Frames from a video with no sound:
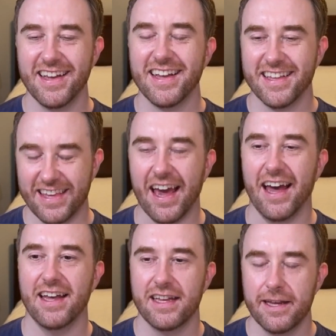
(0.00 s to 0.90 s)
Yeah.
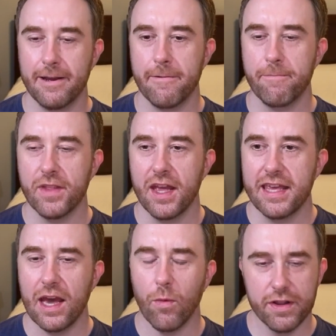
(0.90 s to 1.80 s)

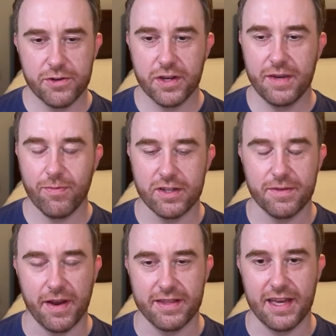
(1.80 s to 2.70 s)
Yeah, one of the tricky parts
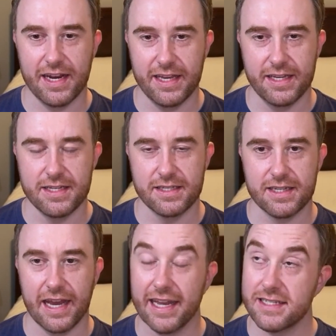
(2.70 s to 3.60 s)
about that is,
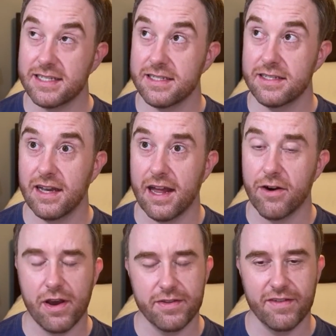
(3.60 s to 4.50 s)
I guess, I don't know
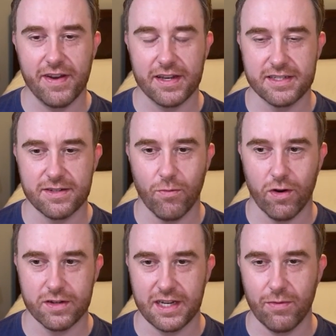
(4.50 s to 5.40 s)
how the effect system
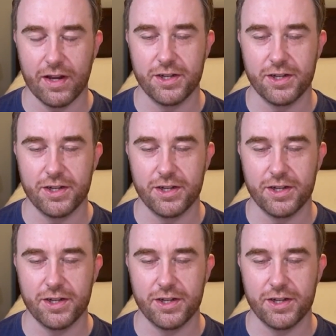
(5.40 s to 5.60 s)
works in EYG,